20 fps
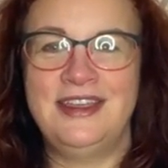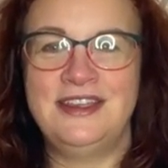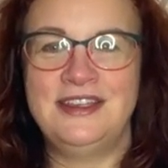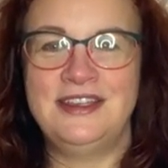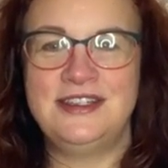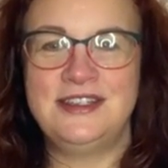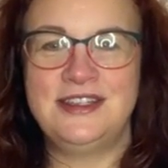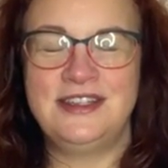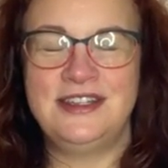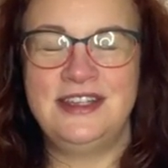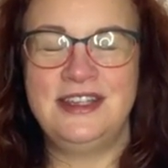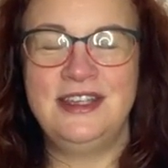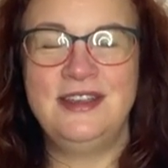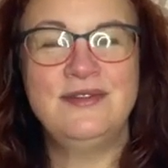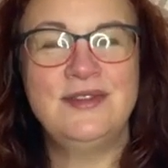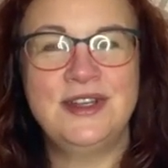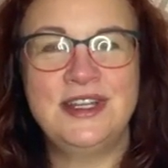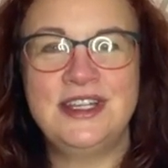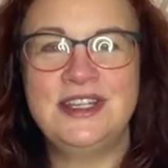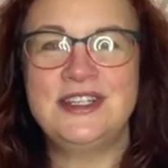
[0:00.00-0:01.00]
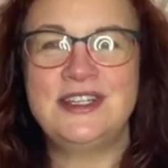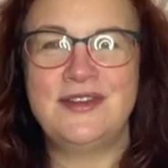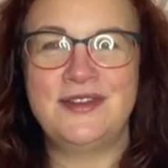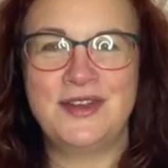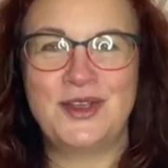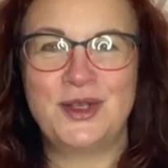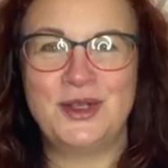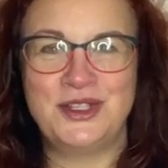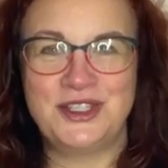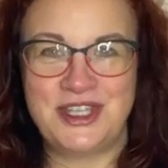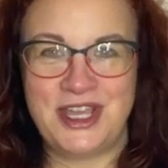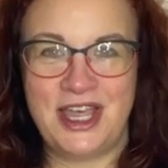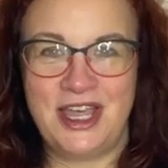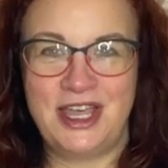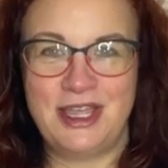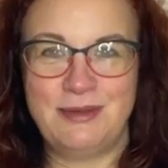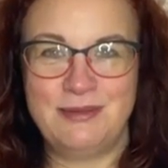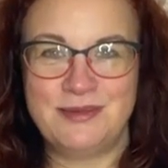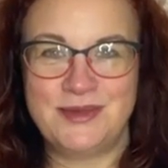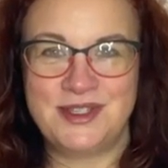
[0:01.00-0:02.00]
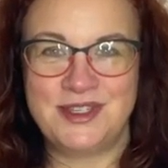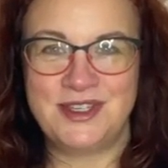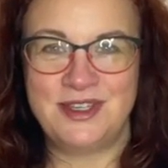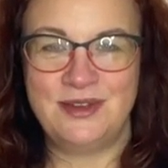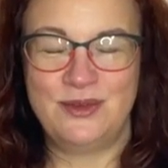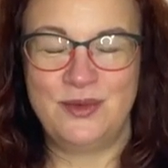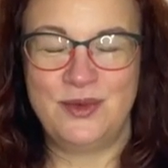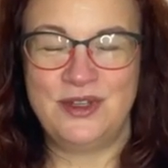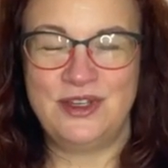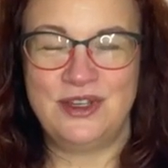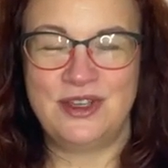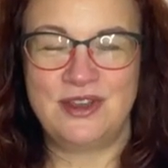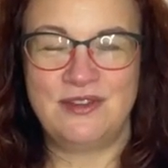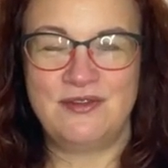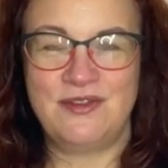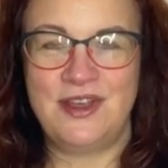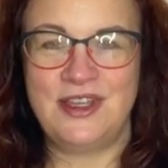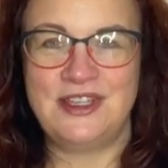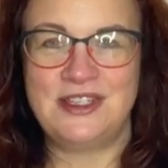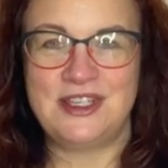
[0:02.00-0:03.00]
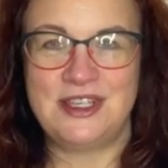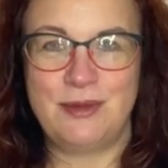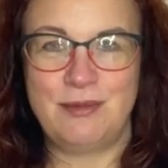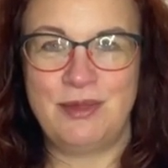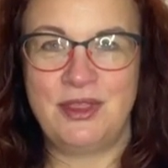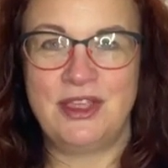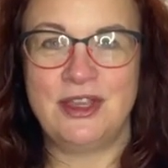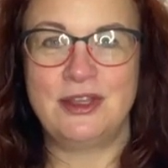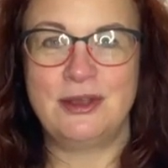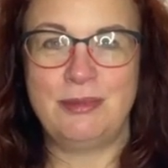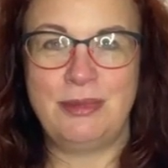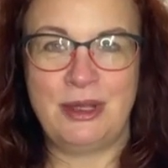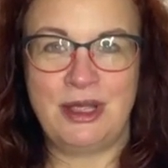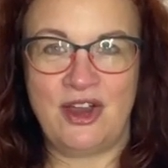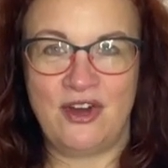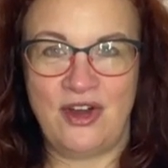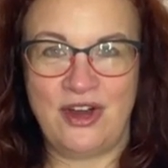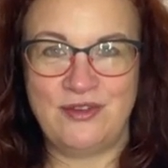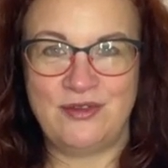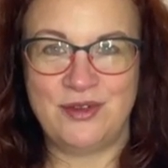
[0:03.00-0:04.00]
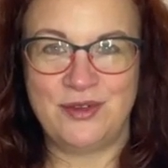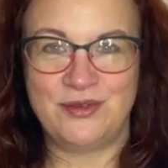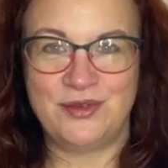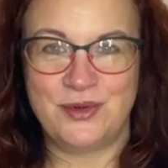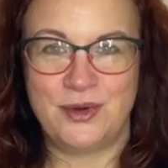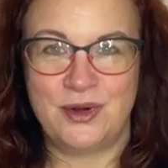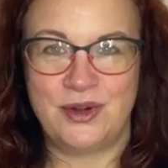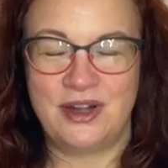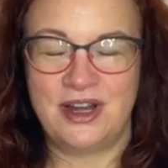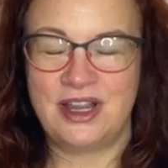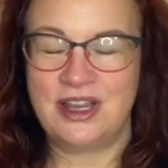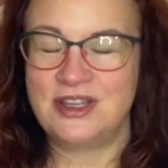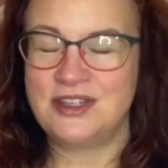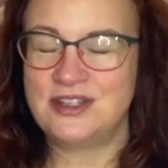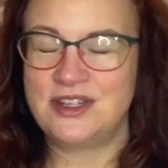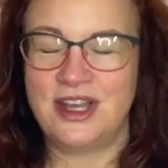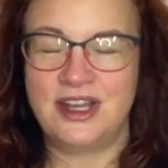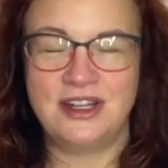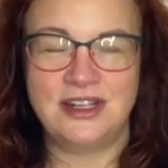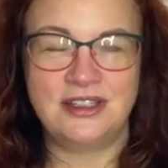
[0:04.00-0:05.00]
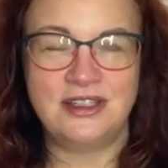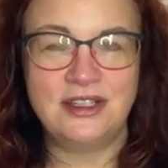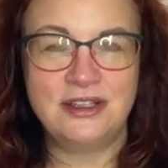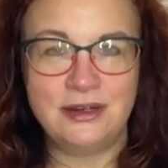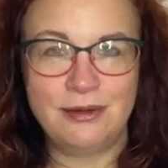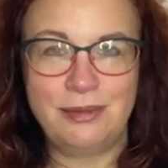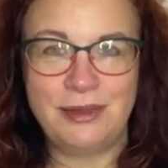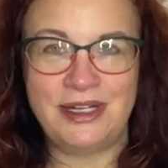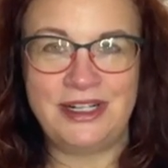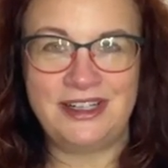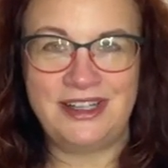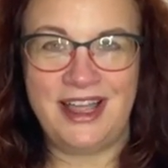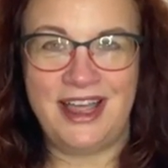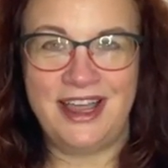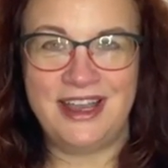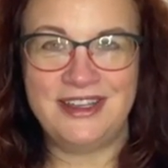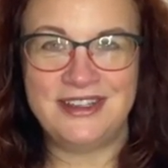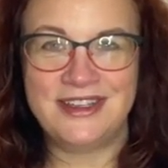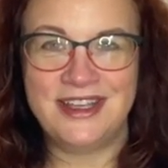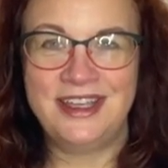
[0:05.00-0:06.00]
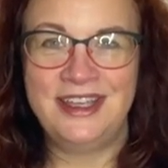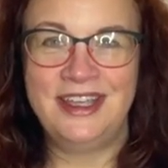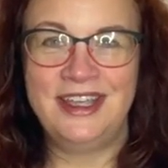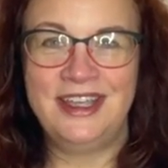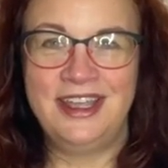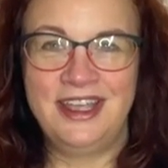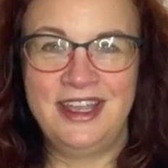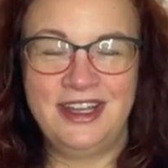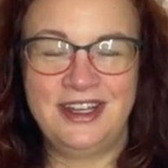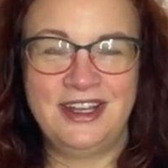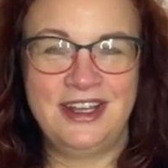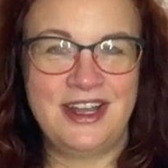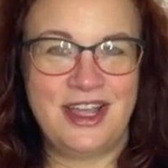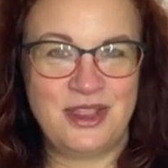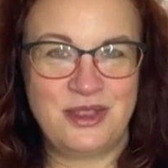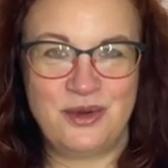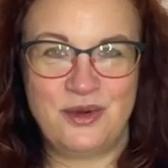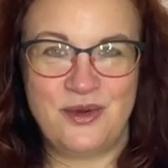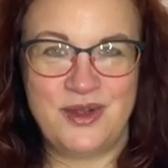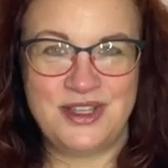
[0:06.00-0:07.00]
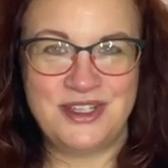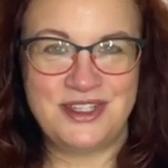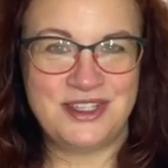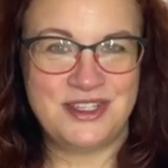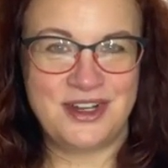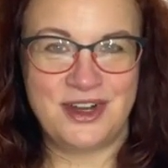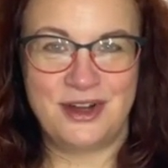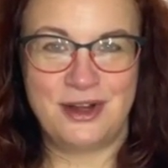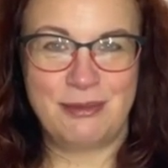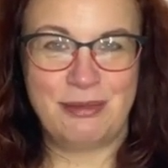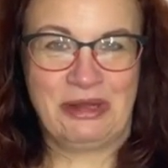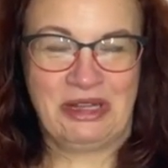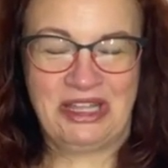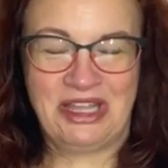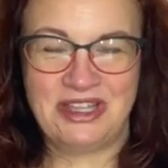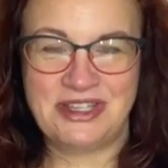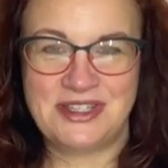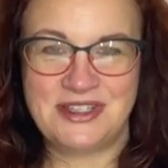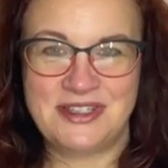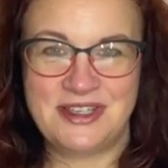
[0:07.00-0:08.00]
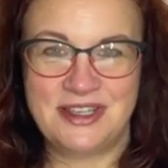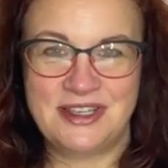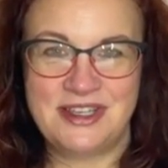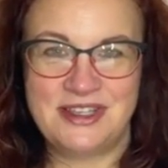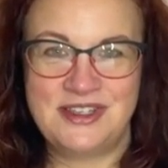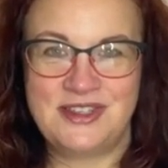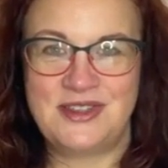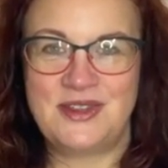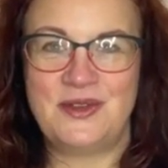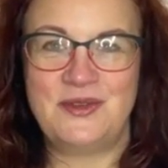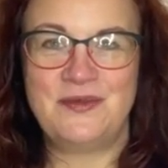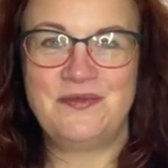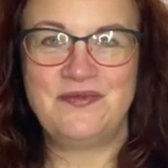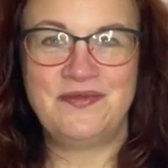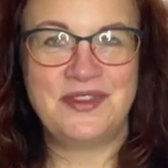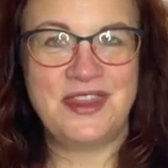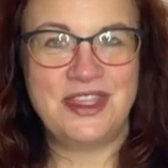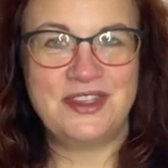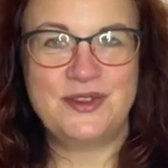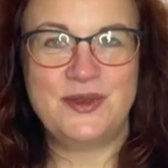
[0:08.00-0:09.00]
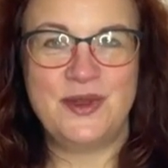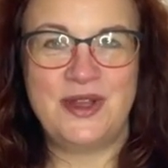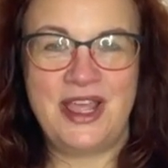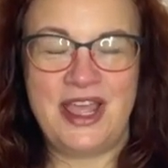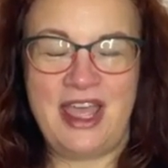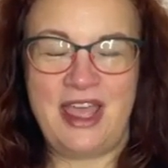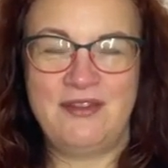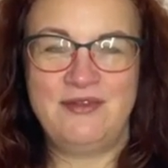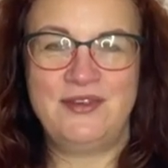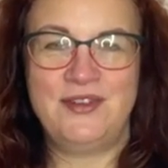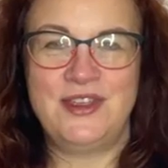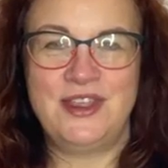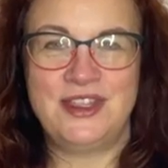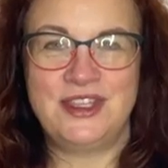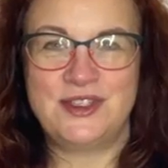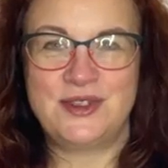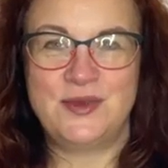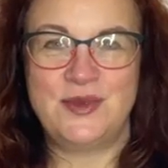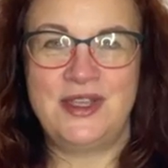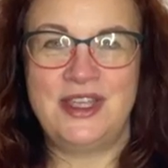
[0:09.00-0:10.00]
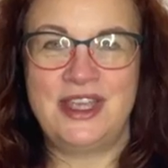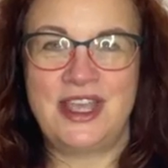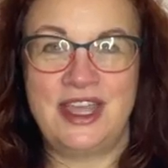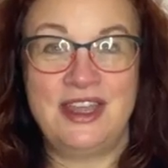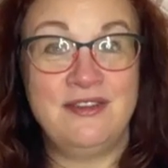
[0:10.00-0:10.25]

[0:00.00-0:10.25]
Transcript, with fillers: And even in difficult times, when you can find something to be grateful for, it can shine a little bit of light in an otherwise dark place. So that's what I have for you this week.